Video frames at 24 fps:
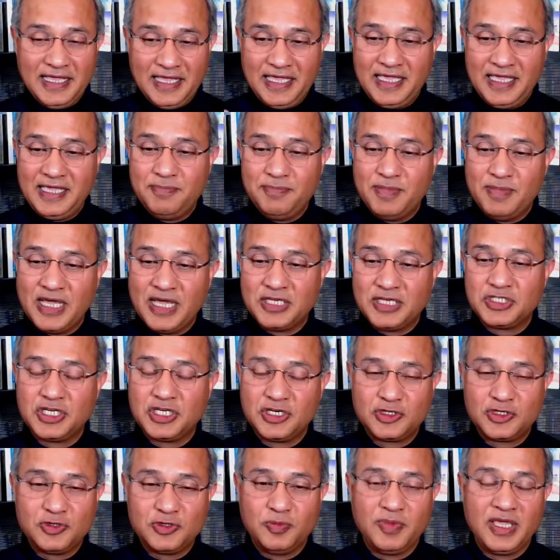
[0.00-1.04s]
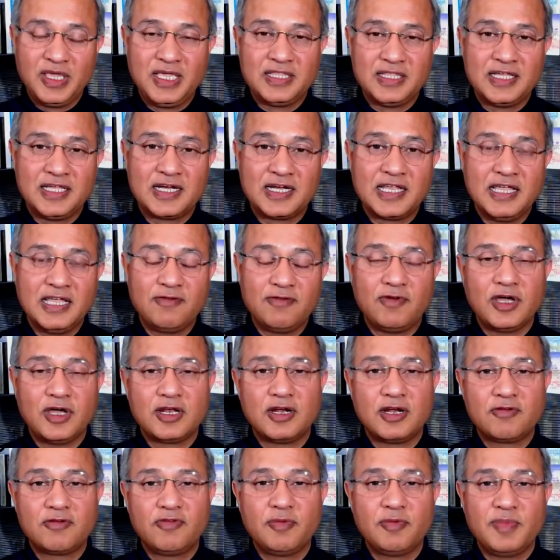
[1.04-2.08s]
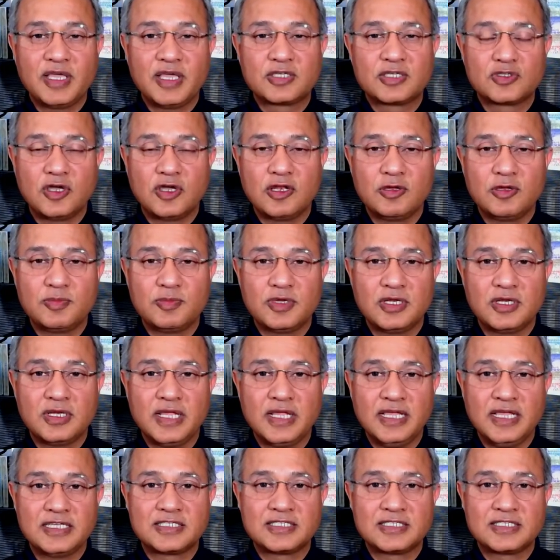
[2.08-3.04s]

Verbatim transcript: He mentioned to me that, hey, why not we make soluble